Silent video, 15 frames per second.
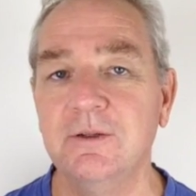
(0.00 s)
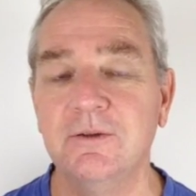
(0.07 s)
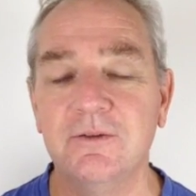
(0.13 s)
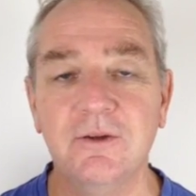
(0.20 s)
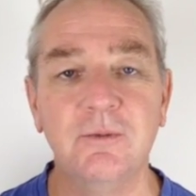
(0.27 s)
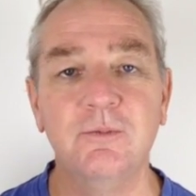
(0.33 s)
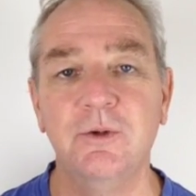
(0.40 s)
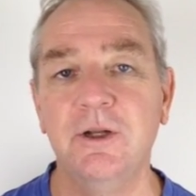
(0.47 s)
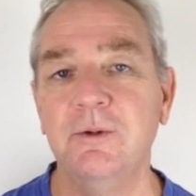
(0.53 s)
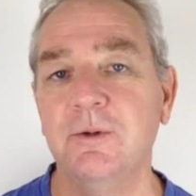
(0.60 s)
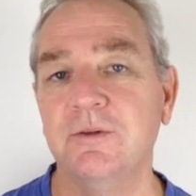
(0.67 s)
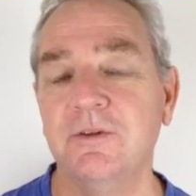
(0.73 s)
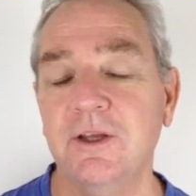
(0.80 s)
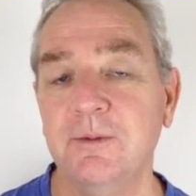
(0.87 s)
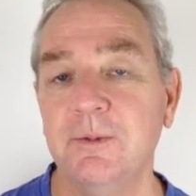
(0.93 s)
It's not really
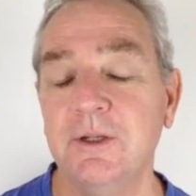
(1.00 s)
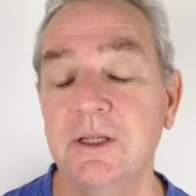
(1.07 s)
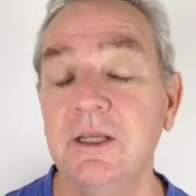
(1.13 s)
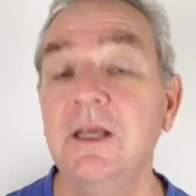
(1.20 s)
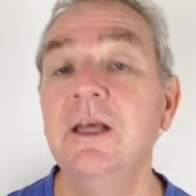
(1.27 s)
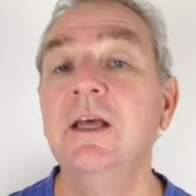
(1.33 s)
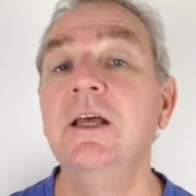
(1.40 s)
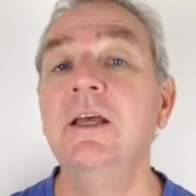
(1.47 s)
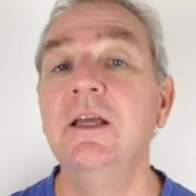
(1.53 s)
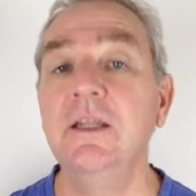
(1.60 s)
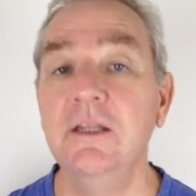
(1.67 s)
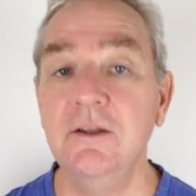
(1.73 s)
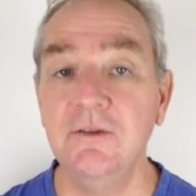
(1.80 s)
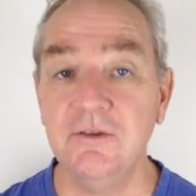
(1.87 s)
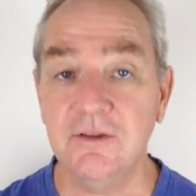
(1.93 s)
what's happening. It
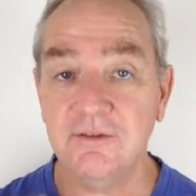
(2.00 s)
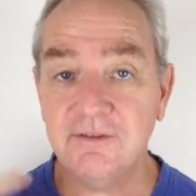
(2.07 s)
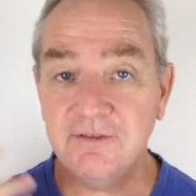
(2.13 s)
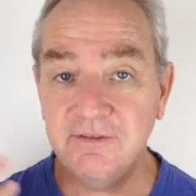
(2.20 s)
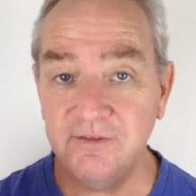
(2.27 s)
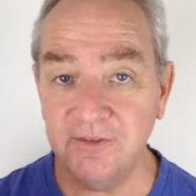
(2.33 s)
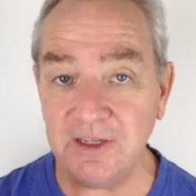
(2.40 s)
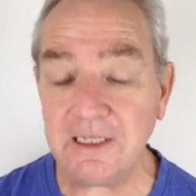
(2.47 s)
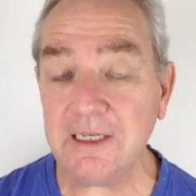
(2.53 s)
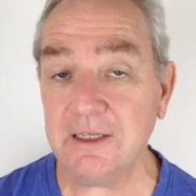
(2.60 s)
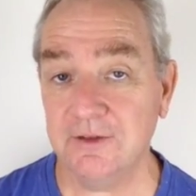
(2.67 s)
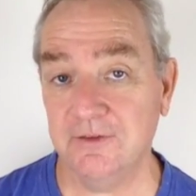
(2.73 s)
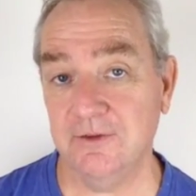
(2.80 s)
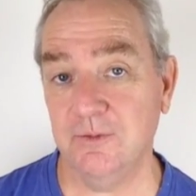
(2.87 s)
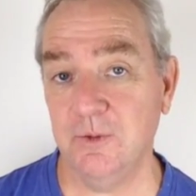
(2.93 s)
is the
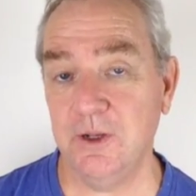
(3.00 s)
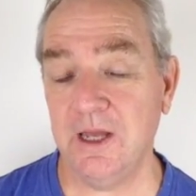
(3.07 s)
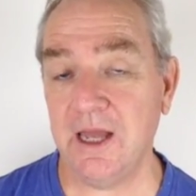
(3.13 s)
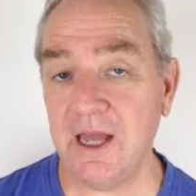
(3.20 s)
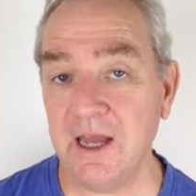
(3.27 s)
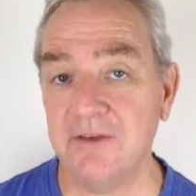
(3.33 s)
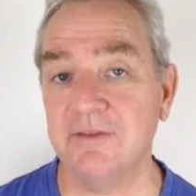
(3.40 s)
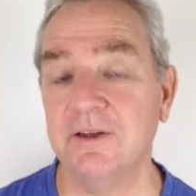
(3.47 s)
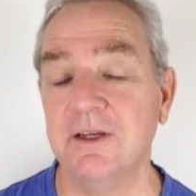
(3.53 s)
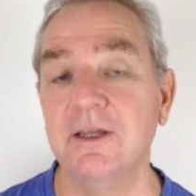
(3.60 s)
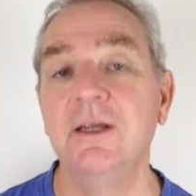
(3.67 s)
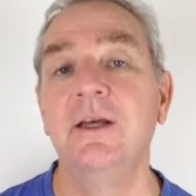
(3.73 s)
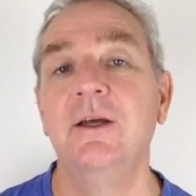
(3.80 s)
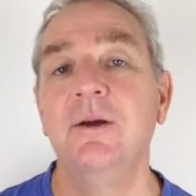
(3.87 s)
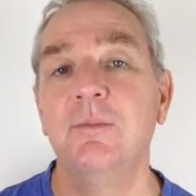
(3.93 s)
feelings that we're having,
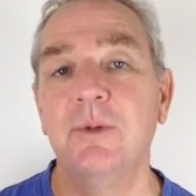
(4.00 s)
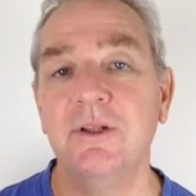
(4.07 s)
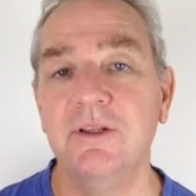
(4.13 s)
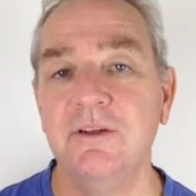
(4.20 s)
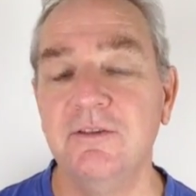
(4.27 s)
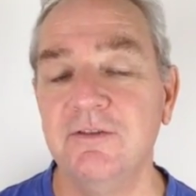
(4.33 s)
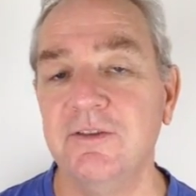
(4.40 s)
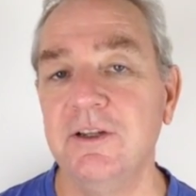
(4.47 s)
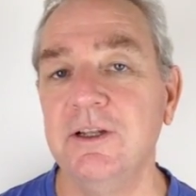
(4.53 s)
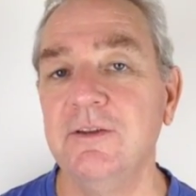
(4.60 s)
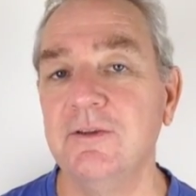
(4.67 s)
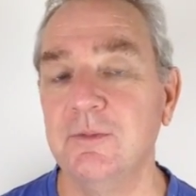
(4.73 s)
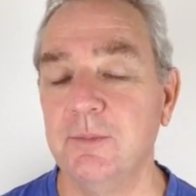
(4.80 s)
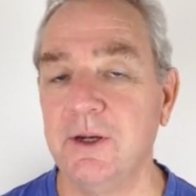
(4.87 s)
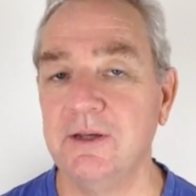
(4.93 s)
but these
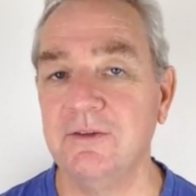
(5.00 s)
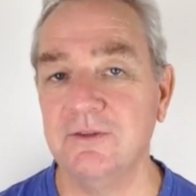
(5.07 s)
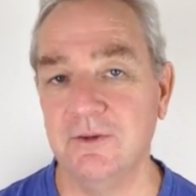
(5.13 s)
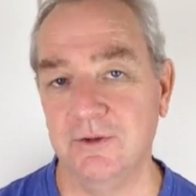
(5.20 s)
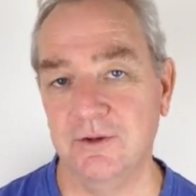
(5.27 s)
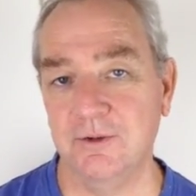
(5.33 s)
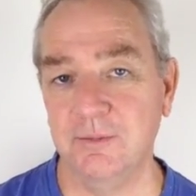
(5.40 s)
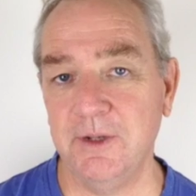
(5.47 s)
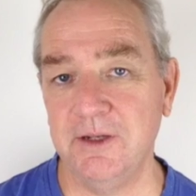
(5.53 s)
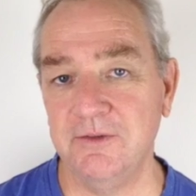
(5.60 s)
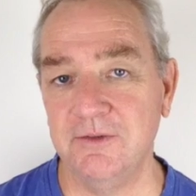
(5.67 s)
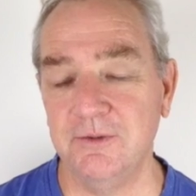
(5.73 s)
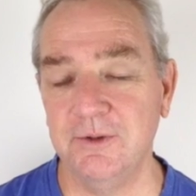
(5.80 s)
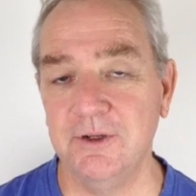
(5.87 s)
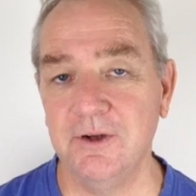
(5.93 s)
feelings are based on an
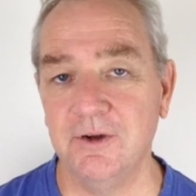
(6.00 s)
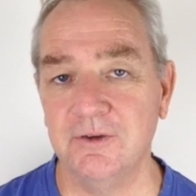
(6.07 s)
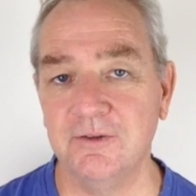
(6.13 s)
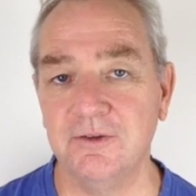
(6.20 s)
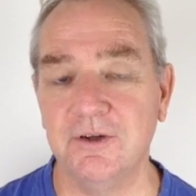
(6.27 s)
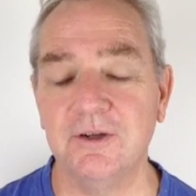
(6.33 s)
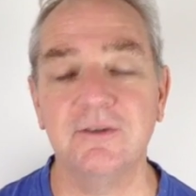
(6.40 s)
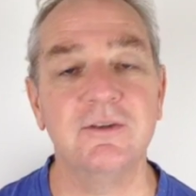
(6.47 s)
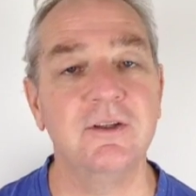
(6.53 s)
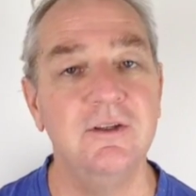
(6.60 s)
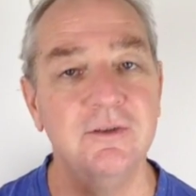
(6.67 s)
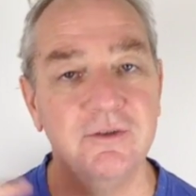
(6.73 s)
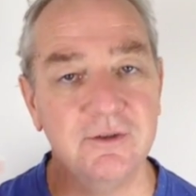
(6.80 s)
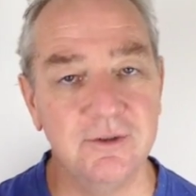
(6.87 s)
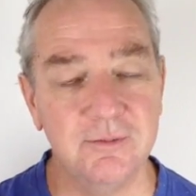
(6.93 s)
imaginary construct. So
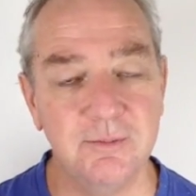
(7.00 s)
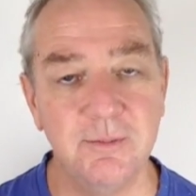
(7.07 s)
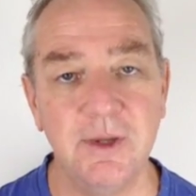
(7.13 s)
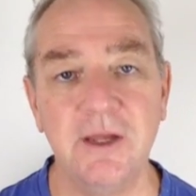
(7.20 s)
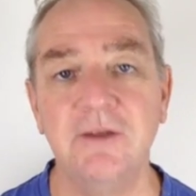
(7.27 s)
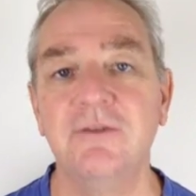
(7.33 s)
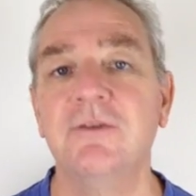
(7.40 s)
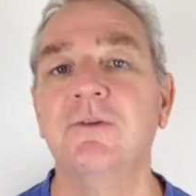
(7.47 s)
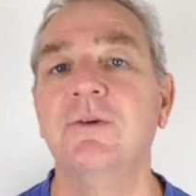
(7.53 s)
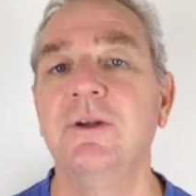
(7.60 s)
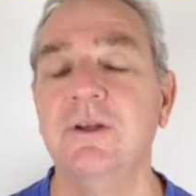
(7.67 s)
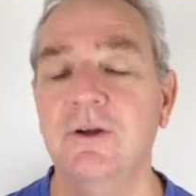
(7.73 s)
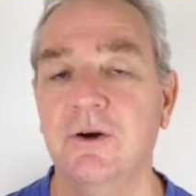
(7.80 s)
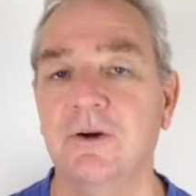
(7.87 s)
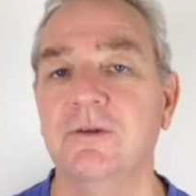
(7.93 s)
these are imaginary
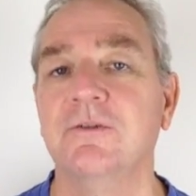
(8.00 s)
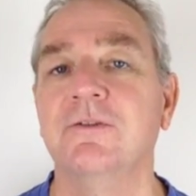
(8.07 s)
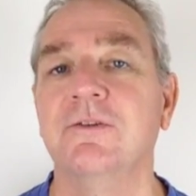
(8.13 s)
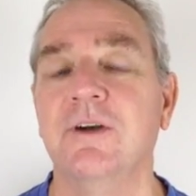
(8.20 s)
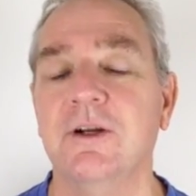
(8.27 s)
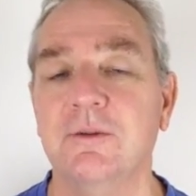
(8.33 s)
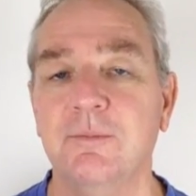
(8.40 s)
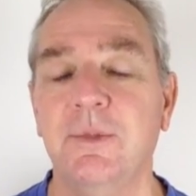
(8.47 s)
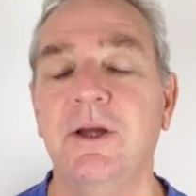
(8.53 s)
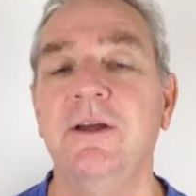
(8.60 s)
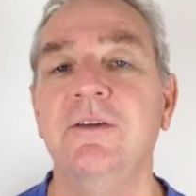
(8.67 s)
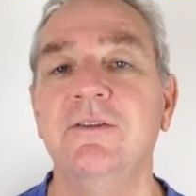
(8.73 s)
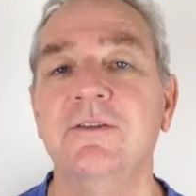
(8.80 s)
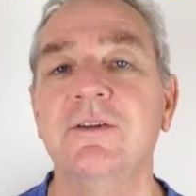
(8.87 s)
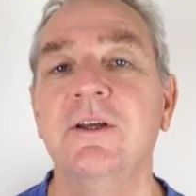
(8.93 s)

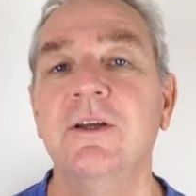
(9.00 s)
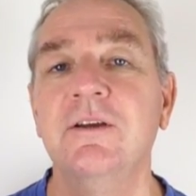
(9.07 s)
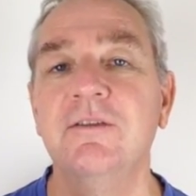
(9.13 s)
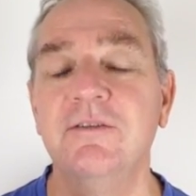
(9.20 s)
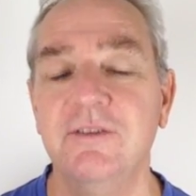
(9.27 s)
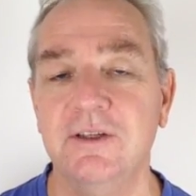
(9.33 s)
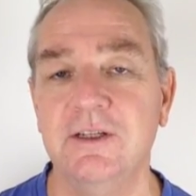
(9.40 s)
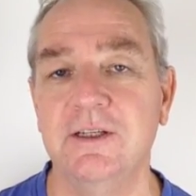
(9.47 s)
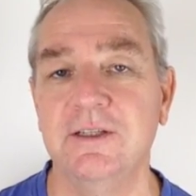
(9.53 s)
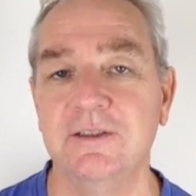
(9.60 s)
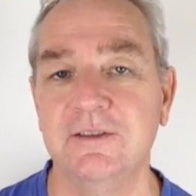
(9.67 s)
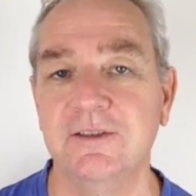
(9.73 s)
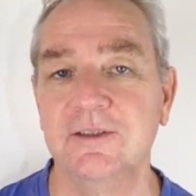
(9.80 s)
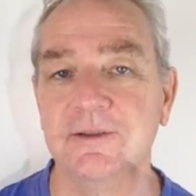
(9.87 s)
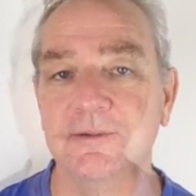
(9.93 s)
construct-based
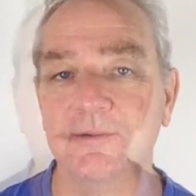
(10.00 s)
feelings.